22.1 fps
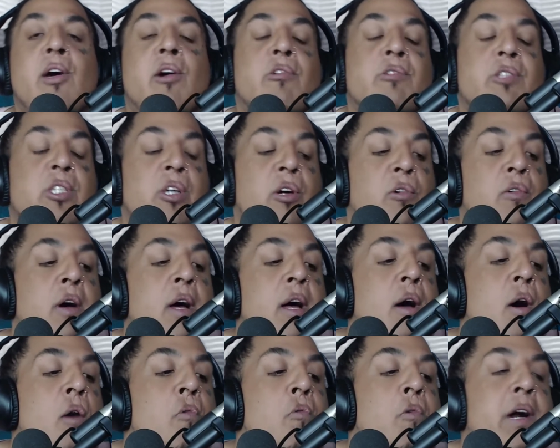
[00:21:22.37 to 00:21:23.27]
yo, so
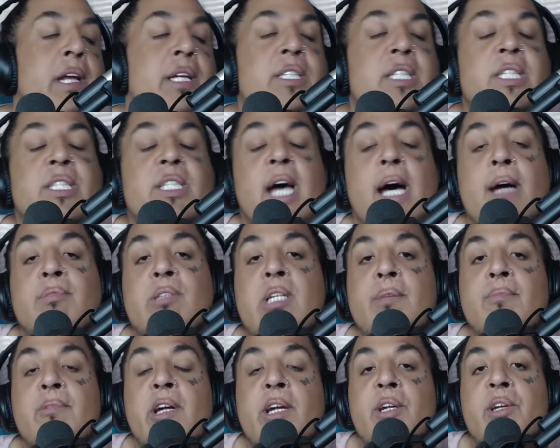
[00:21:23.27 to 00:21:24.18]
what is this time
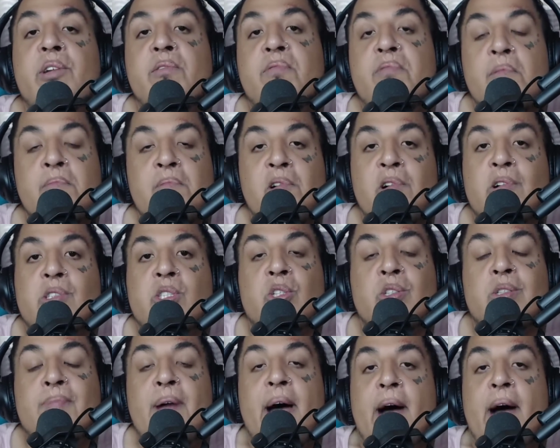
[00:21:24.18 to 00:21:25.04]
skip going to do for Boruto's